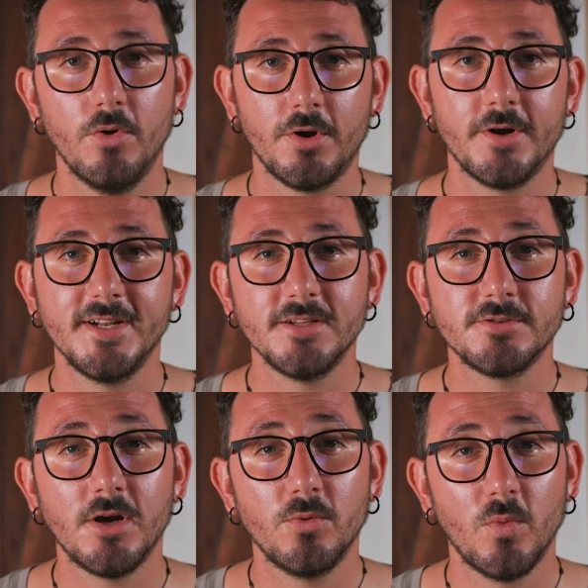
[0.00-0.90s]
or
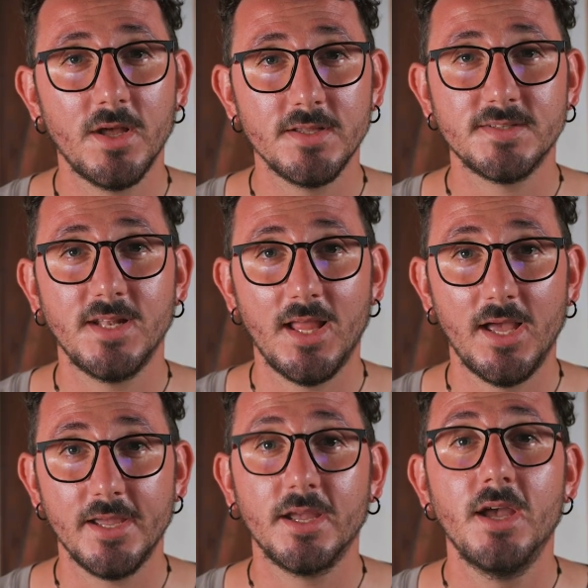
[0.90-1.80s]
natural ones
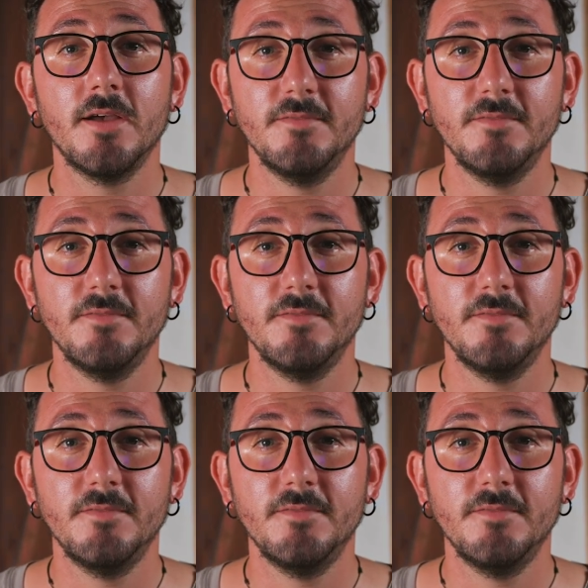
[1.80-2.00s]
like